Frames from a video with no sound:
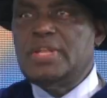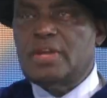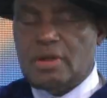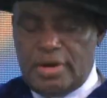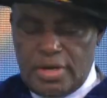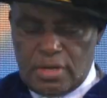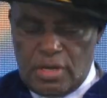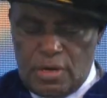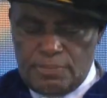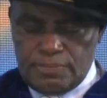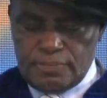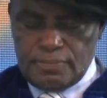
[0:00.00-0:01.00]
the
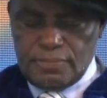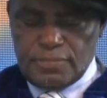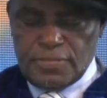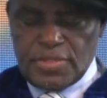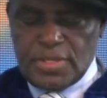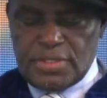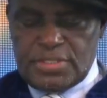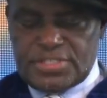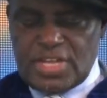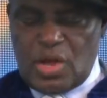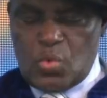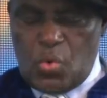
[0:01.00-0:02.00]
curriculum,
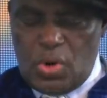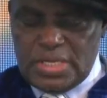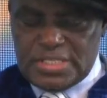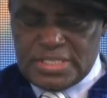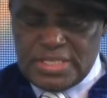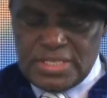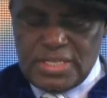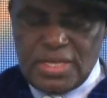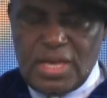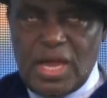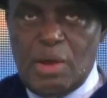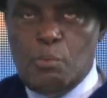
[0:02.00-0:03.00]
teacher
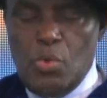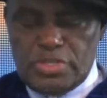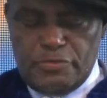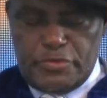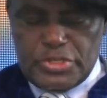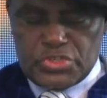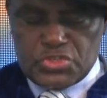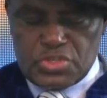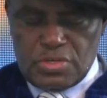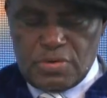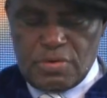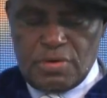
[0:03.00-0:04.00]
quality and
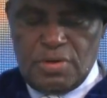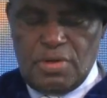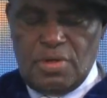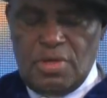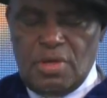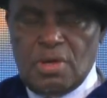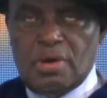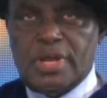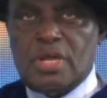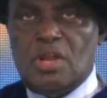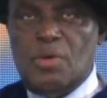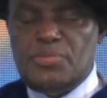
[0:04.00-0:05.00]
motivation,
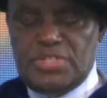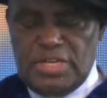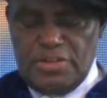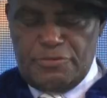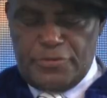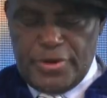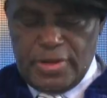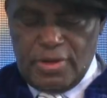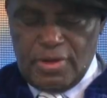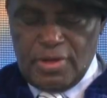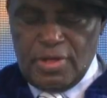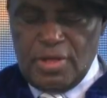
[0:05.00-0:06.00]
curriculum
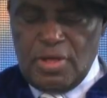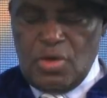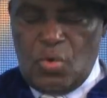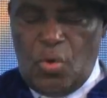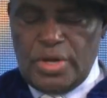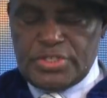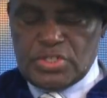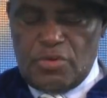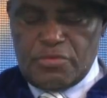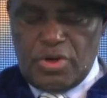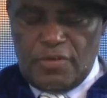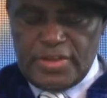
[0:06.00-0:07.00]
delivery, quality
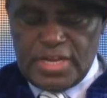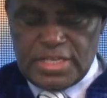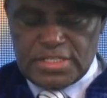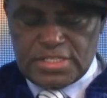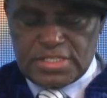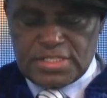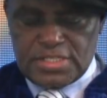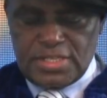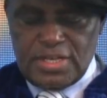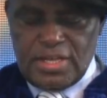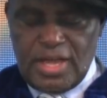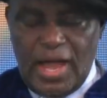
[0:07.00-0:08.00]
of governance,
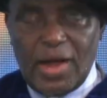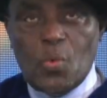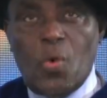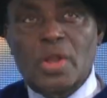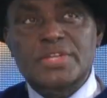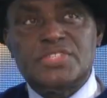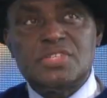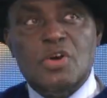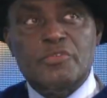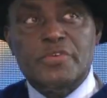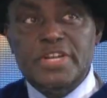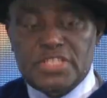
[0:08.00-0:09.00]
and quality
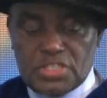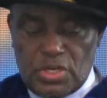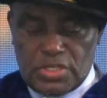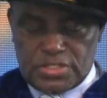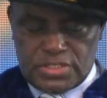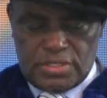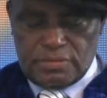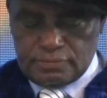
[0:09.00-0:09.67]
of resourcing.